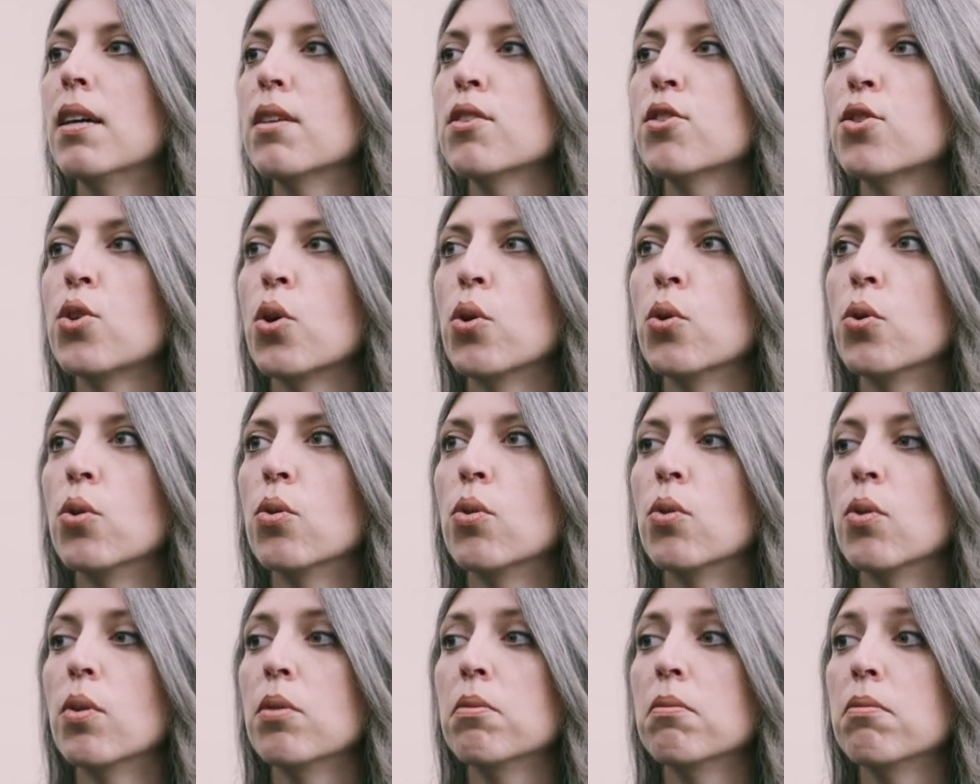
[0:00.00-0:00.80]

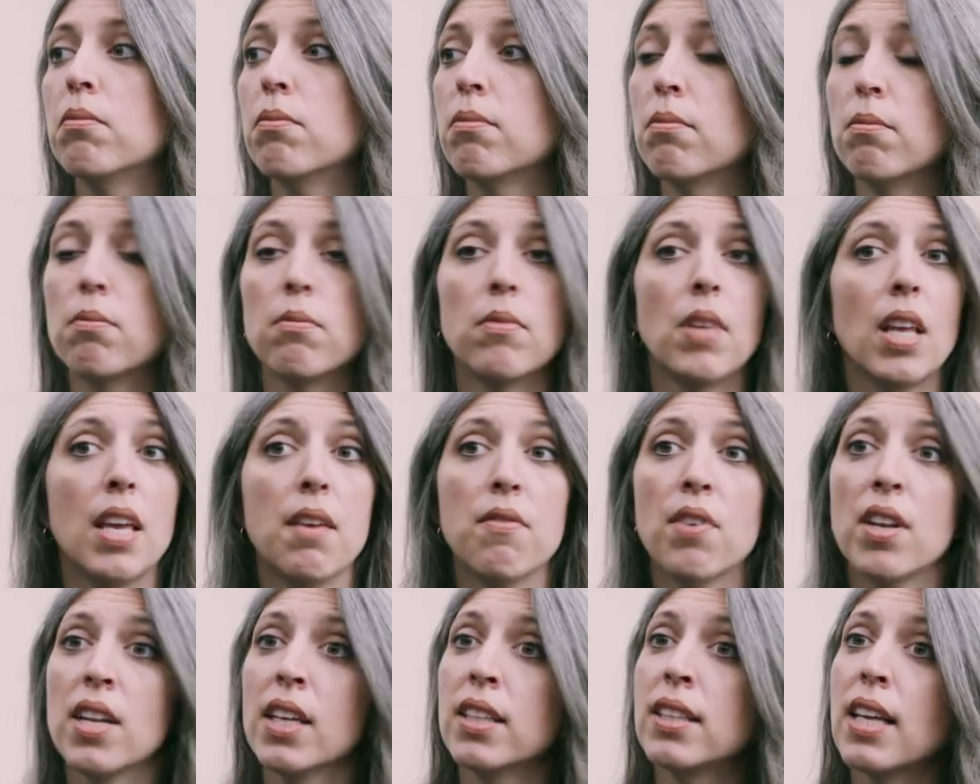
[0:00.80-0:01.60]
So
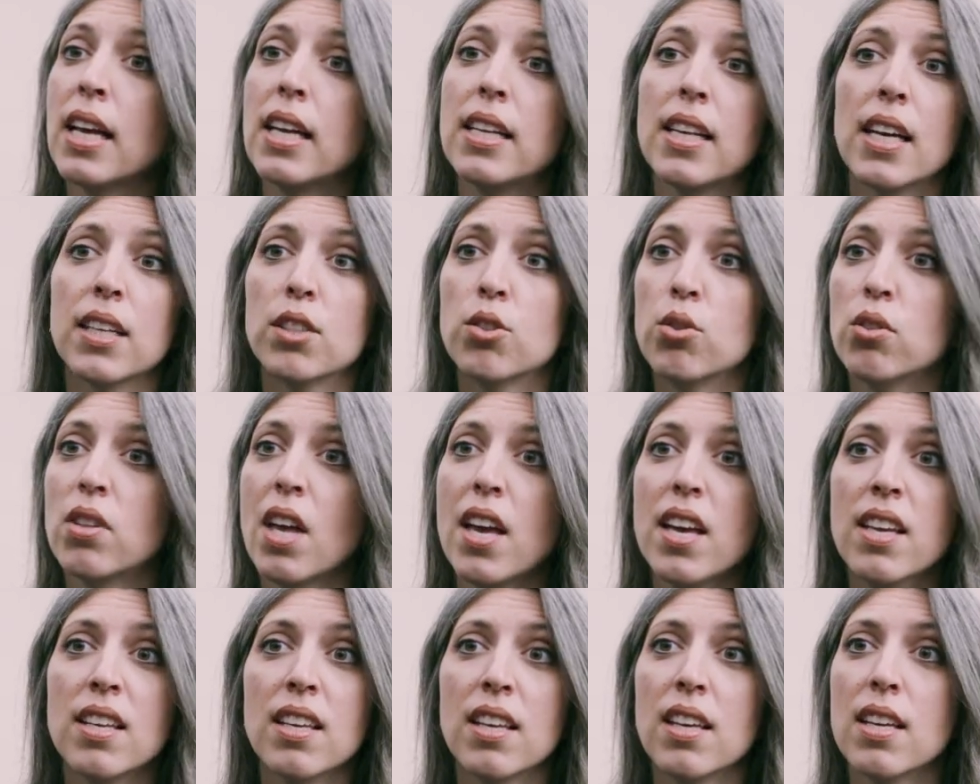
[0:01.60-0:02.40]
even a day like
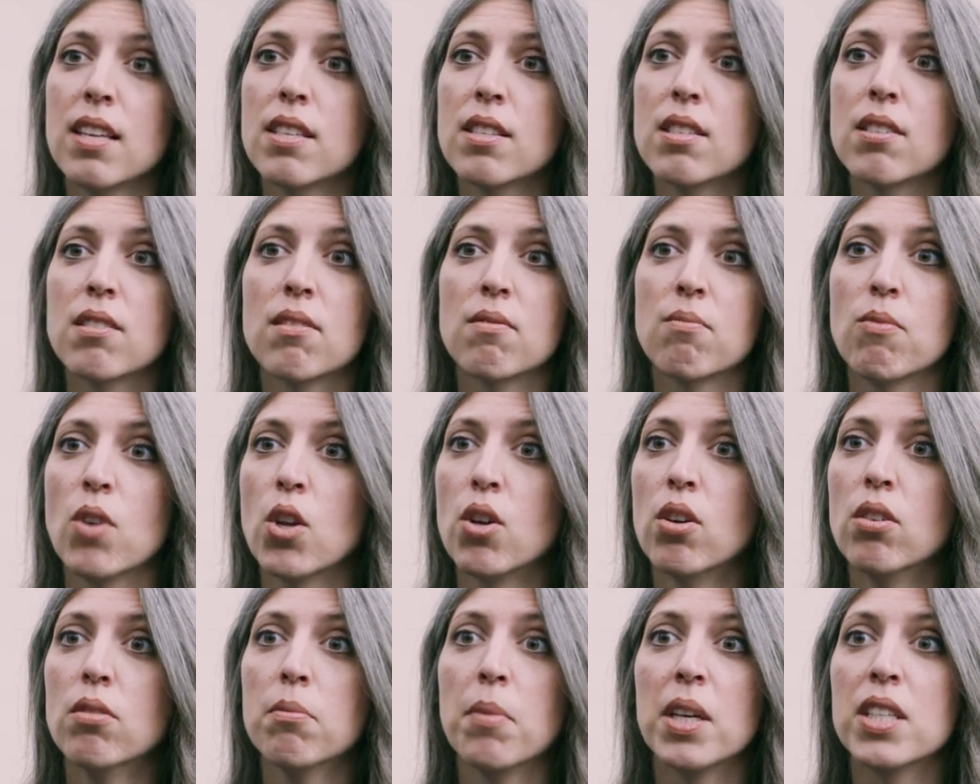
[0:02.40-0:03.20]
today is,
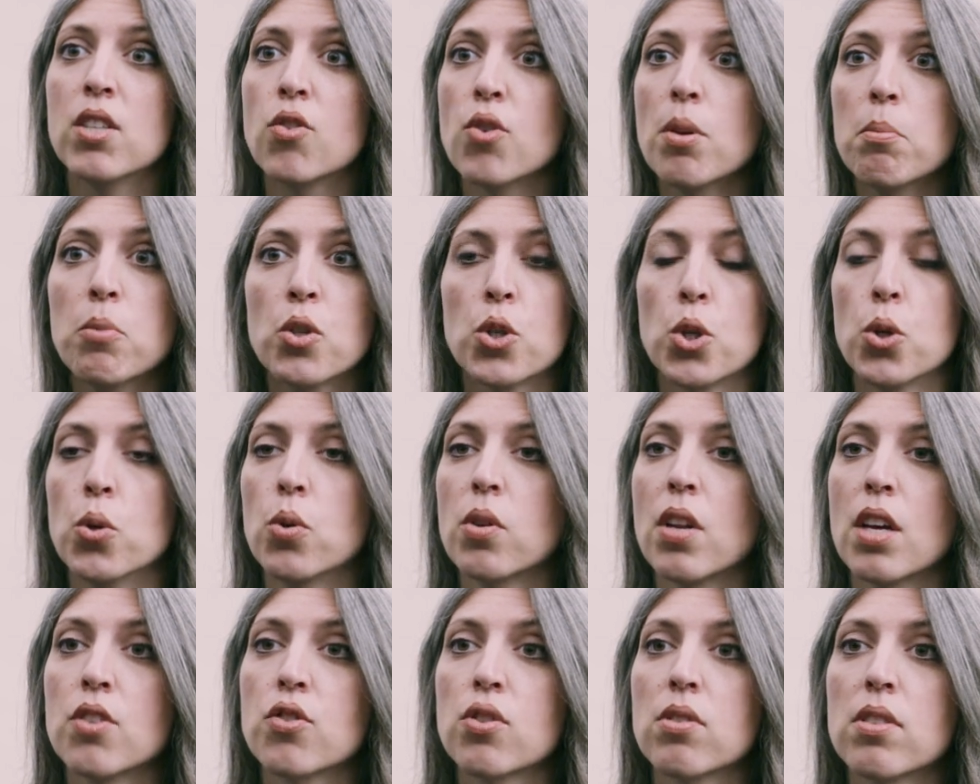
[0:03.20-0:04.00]
you know, my dream
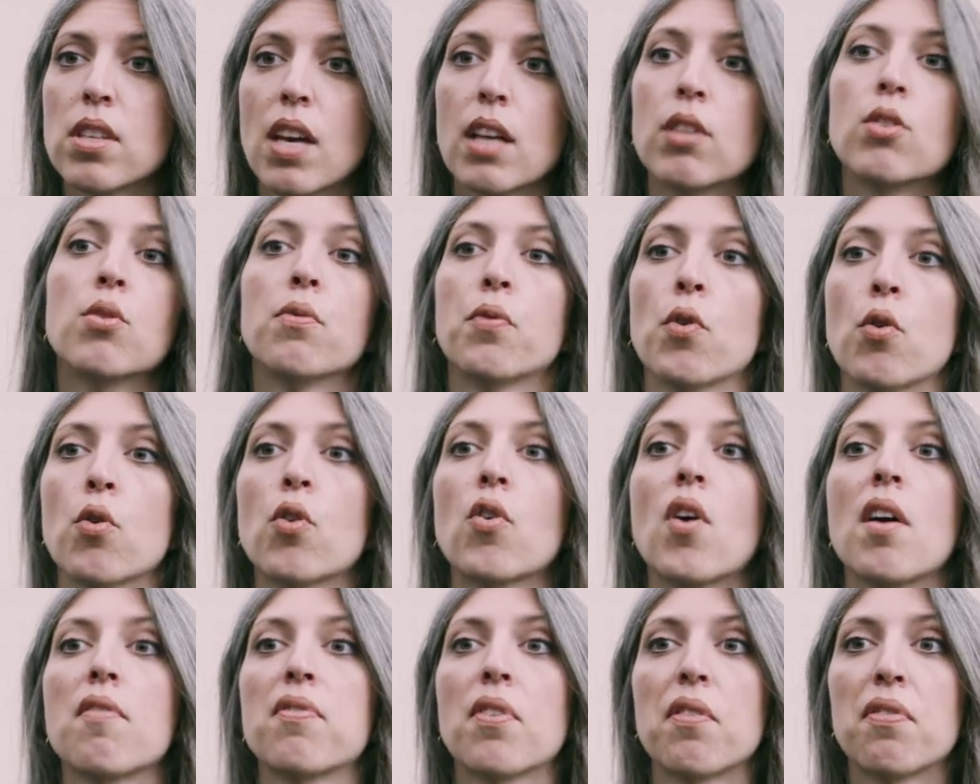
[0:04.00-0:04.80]
shoot. I just get to
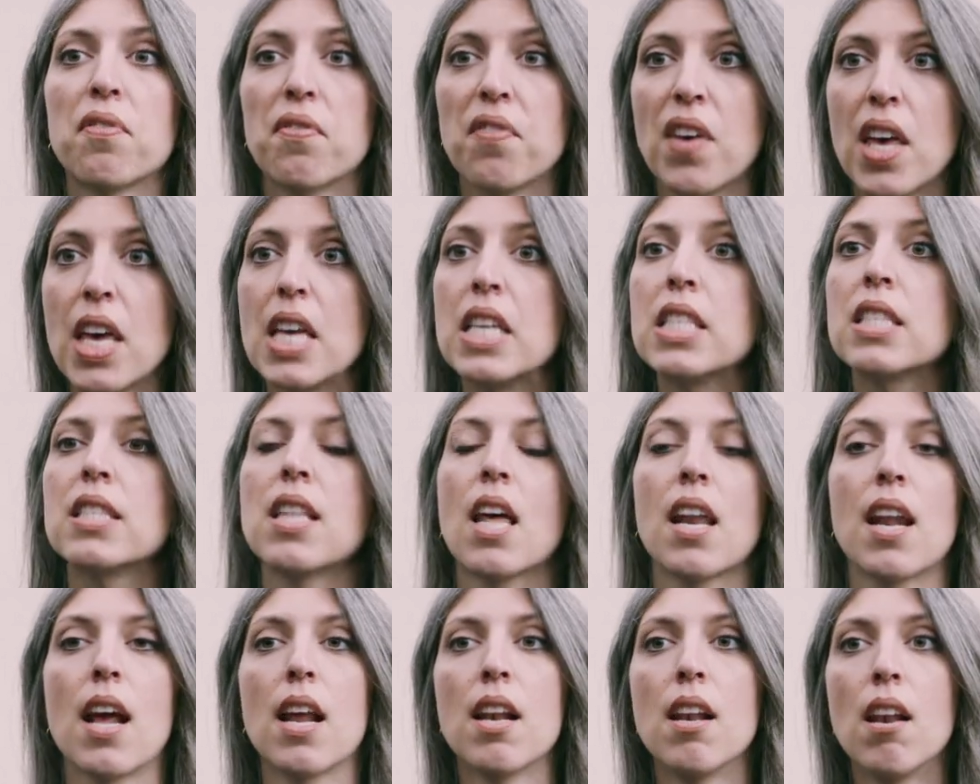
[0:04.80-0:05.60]
photograph a face
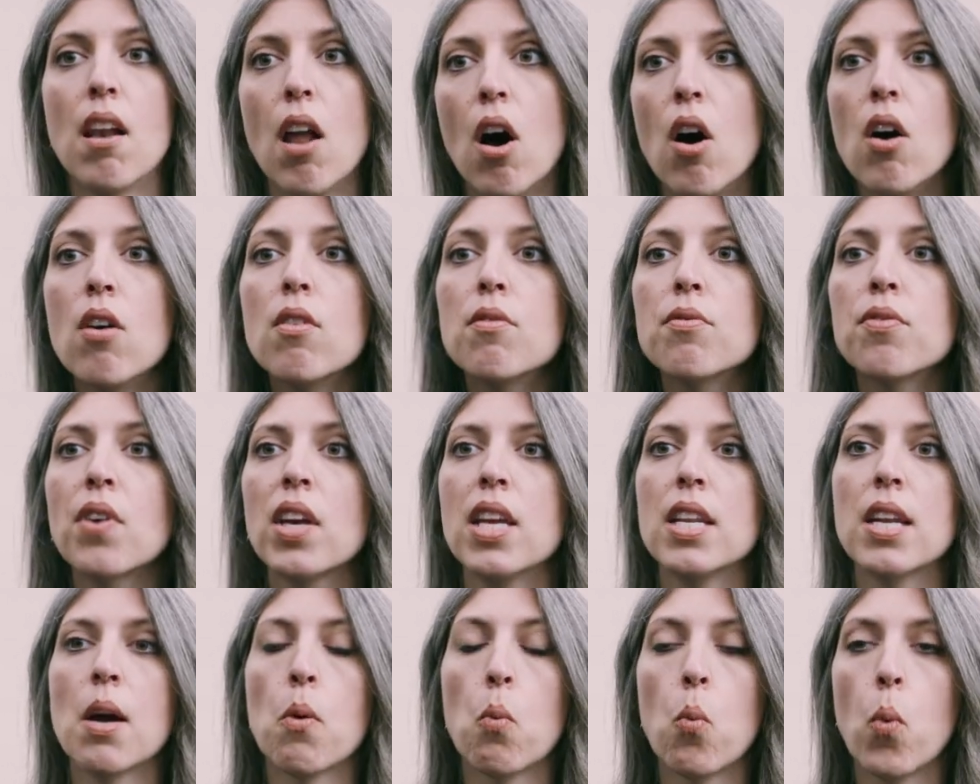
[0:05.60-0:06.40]
that I love
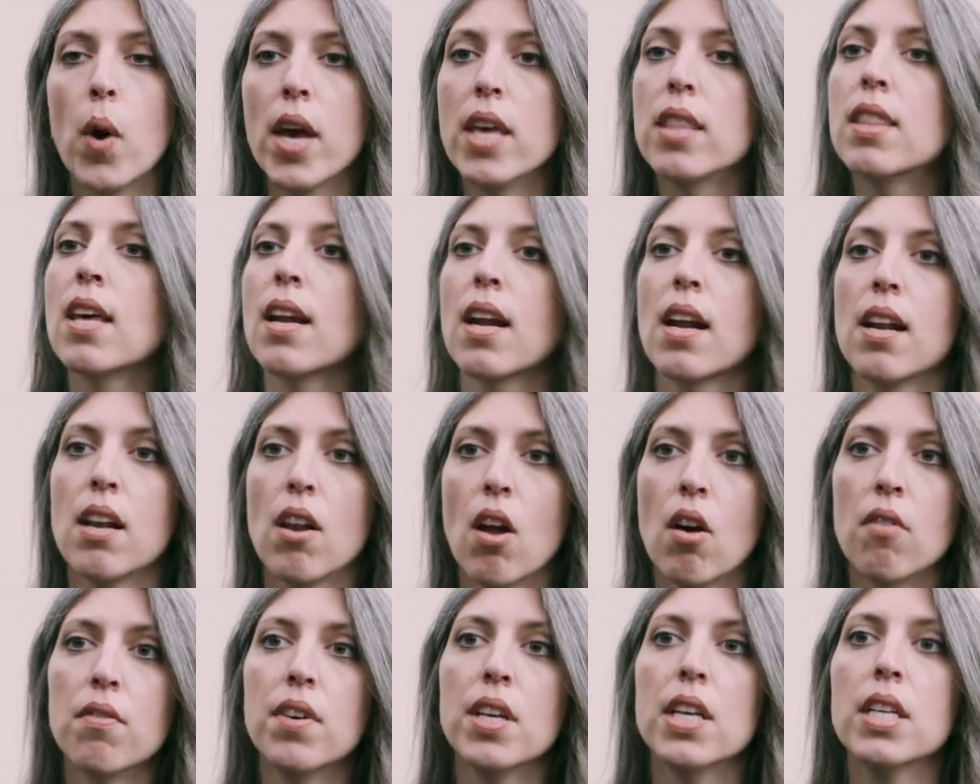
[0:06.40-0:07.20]
in a way that I
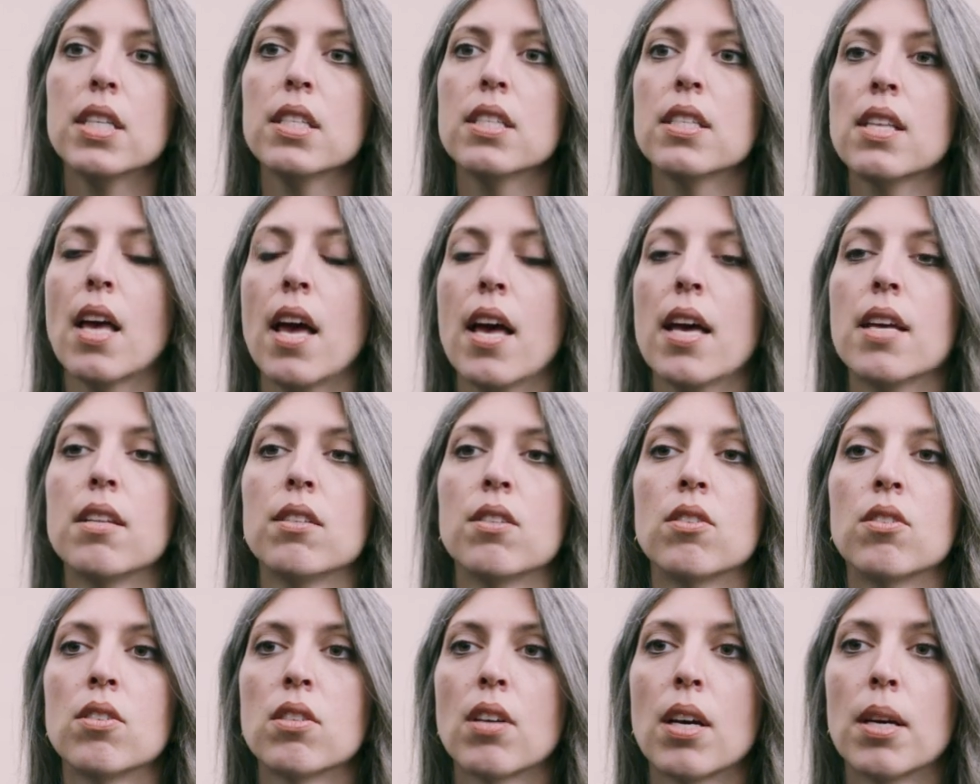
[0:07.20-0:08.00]
love it,
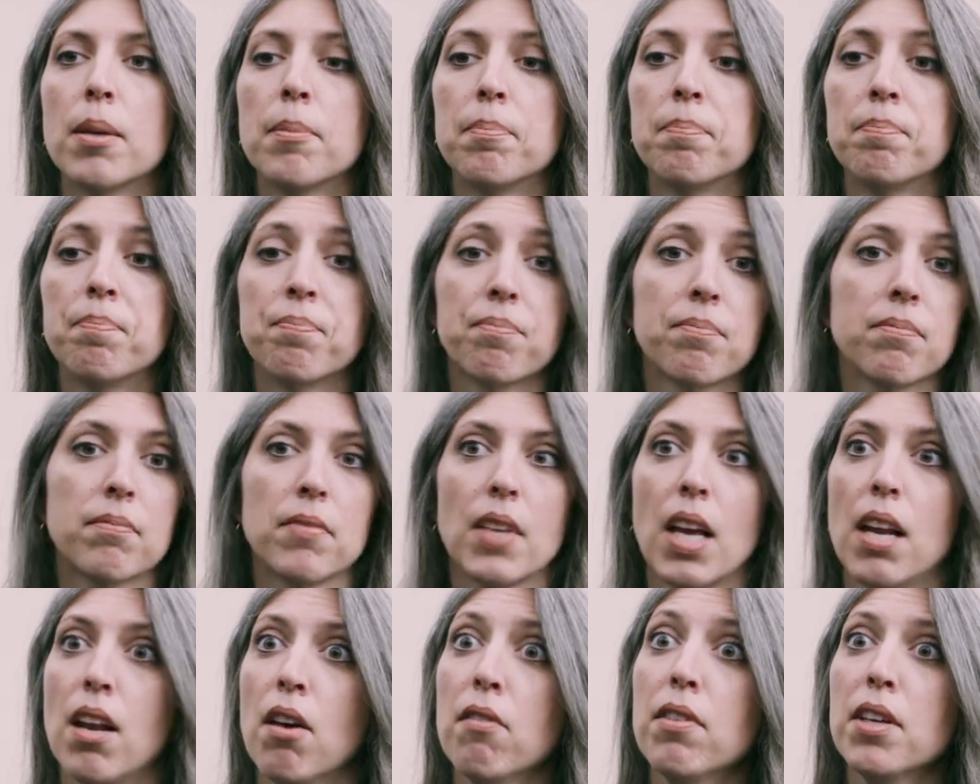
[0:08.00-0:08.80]
and
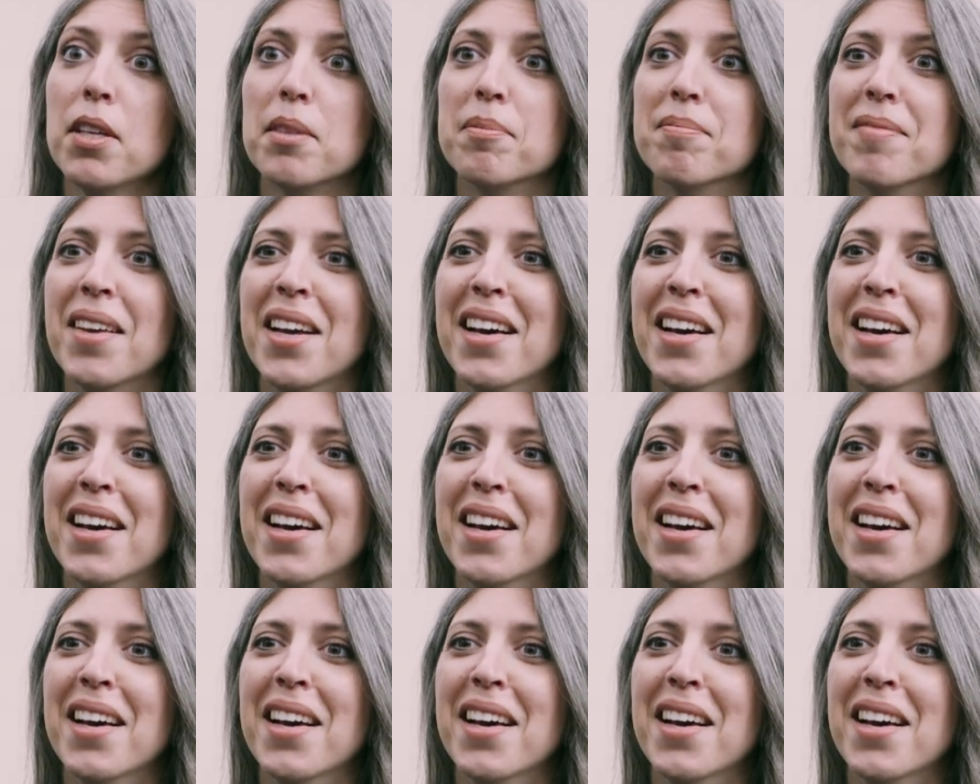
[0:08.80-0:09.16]
I love it.